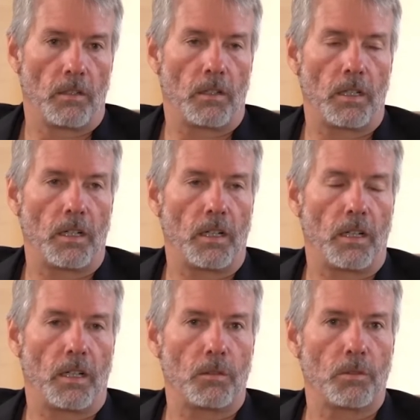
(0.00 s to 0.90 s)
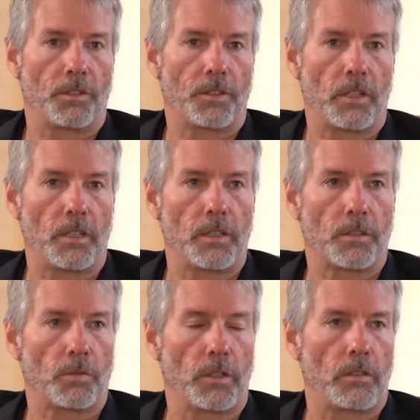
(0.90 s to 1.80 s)
I would say that
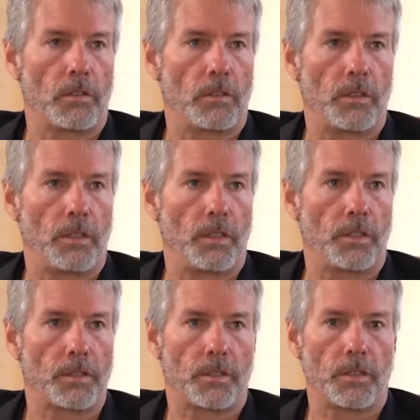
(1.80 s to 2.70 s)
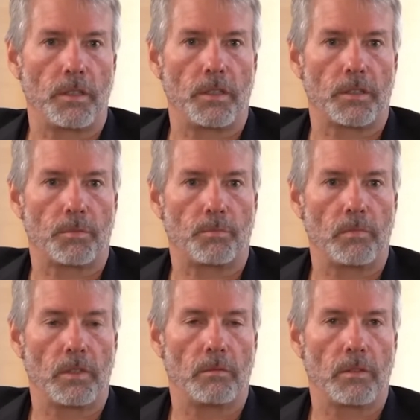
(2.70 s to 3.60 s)
Twitter is
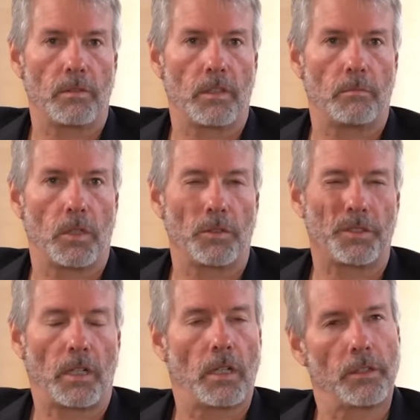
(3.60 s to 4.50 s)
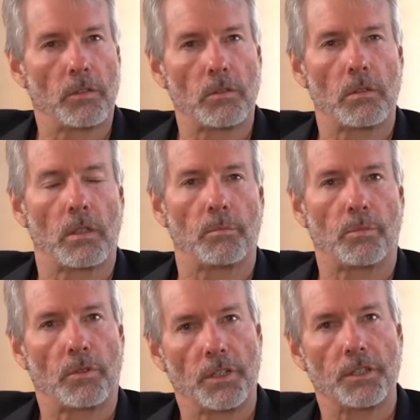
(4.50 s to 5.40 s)
the most
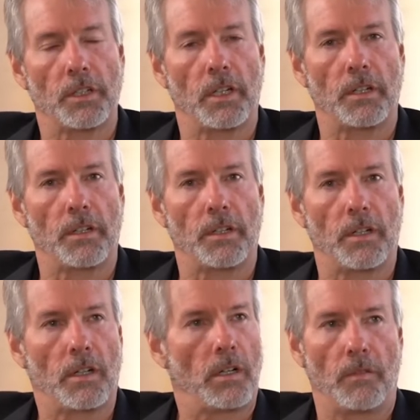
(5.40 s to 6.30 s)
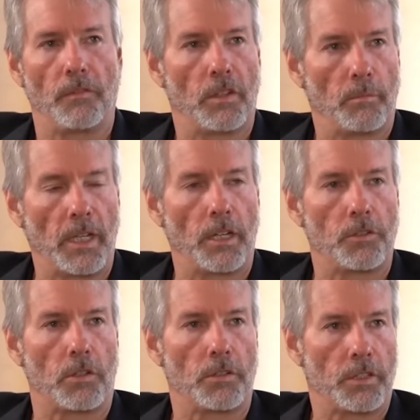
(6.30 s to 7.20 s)
underappreciated of the
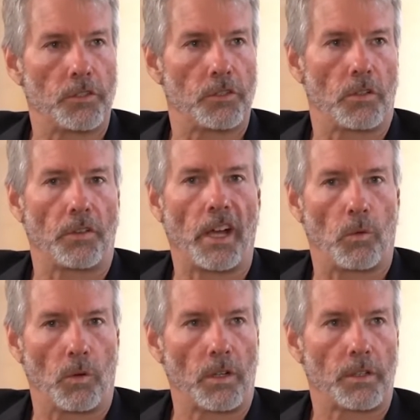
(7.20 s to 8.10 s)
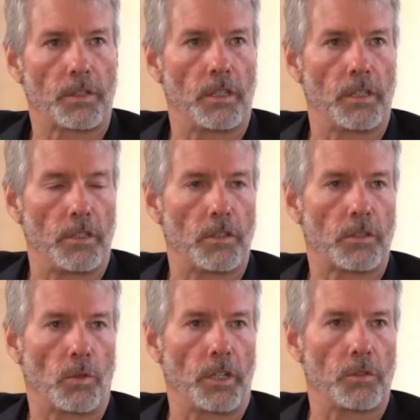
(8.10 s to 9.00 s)
major digital networks in the year
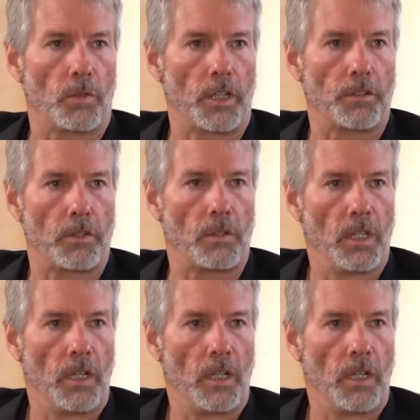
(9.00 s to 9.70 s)
2022.